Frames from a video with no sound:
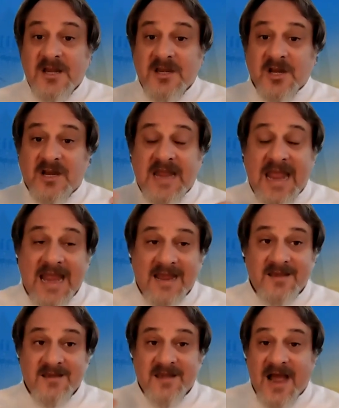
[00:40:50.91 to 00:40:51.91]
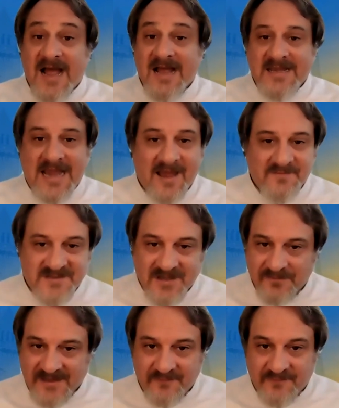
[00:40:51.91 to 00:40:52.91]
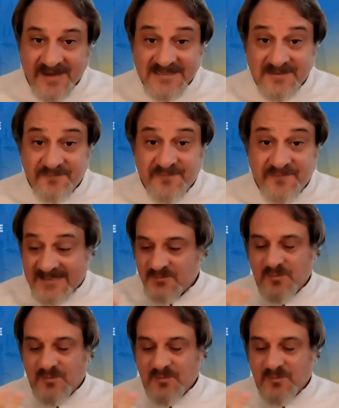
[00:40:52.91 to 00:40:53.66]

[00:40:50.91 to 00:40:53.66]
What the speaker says: You can't not have something face-to-face.